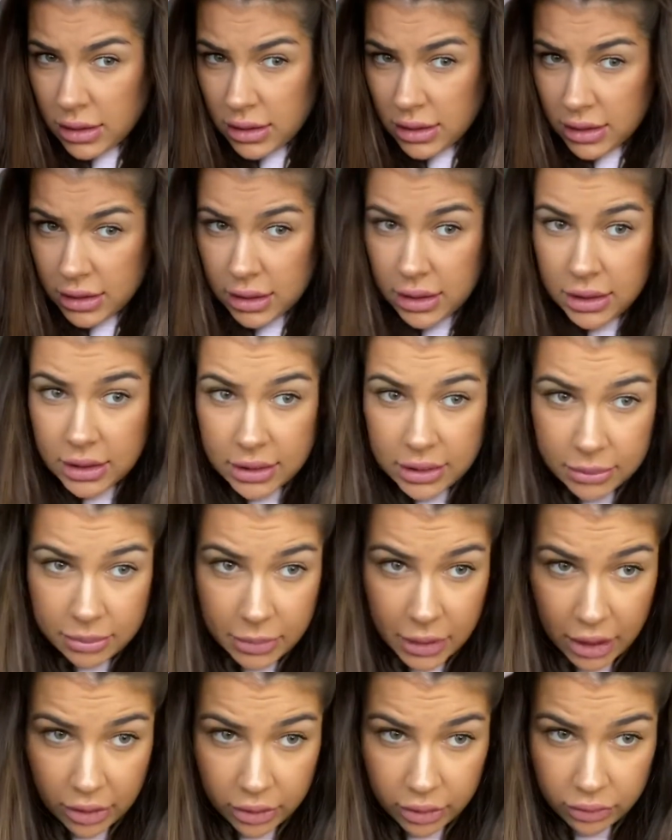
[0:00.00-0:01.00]
and it doesn't
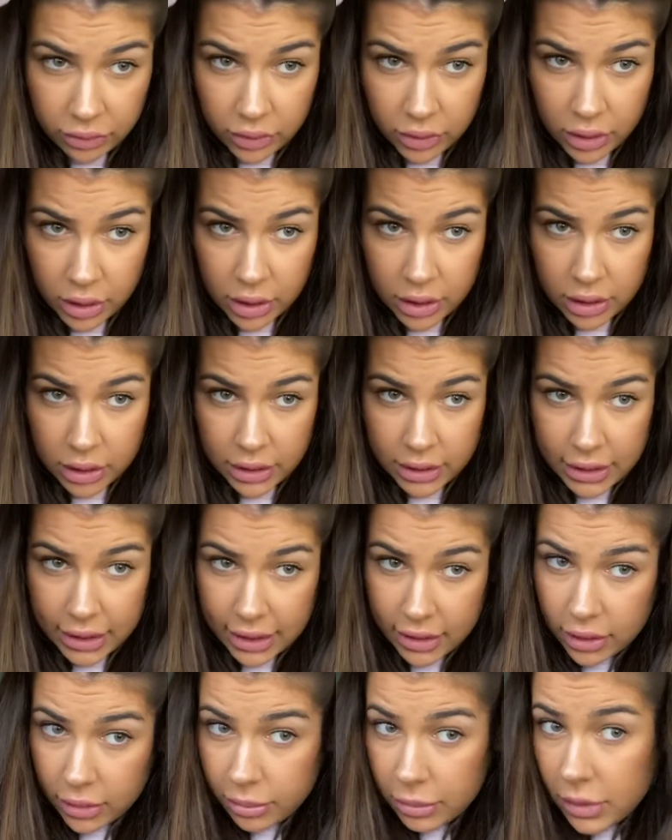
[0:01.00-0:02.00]
matter if you can't
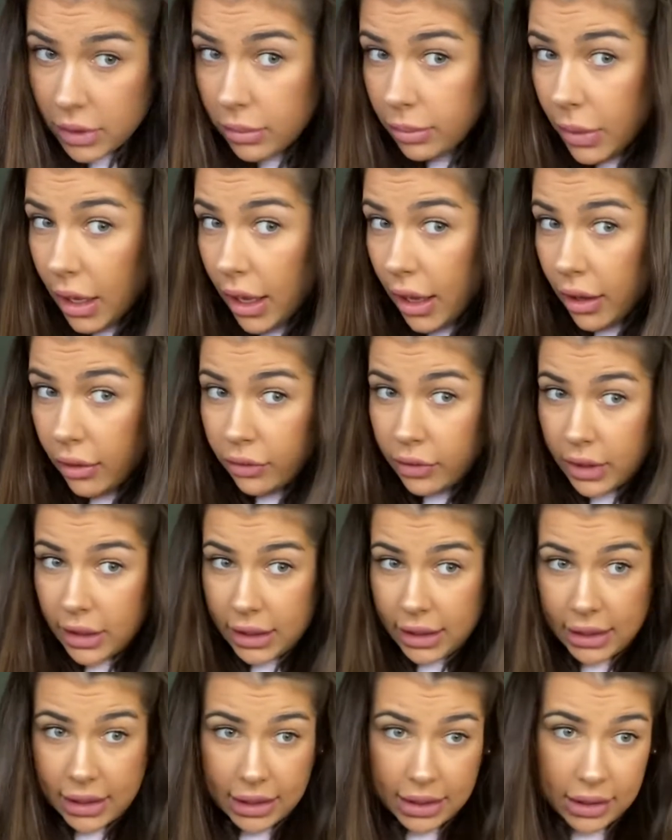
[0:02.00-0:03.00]
get them
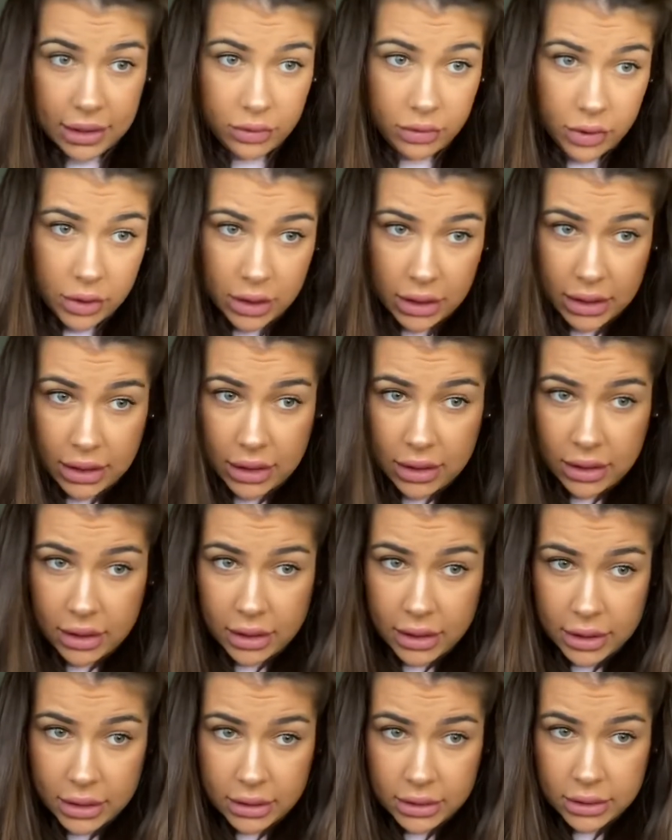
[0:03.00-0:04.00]
perfectly even
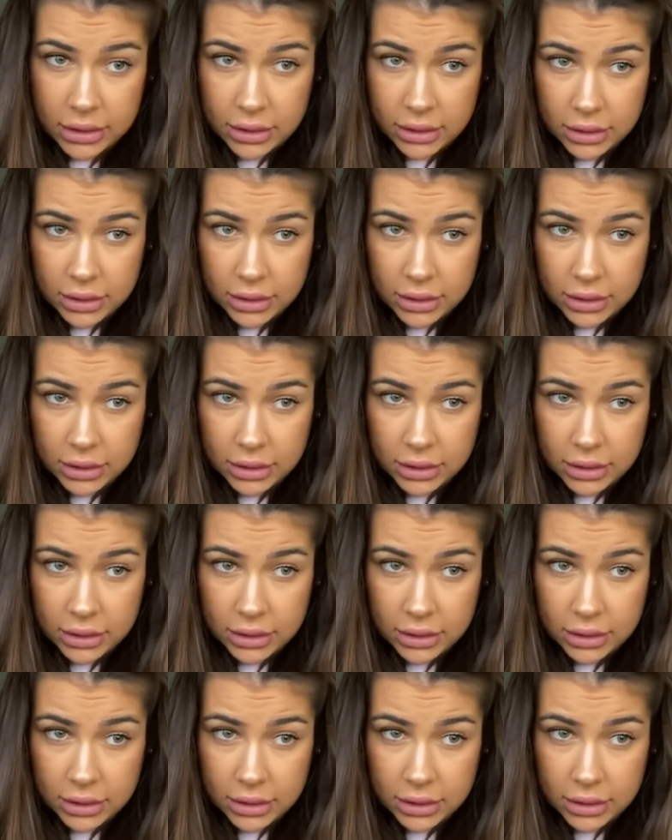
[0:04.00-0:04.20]
either,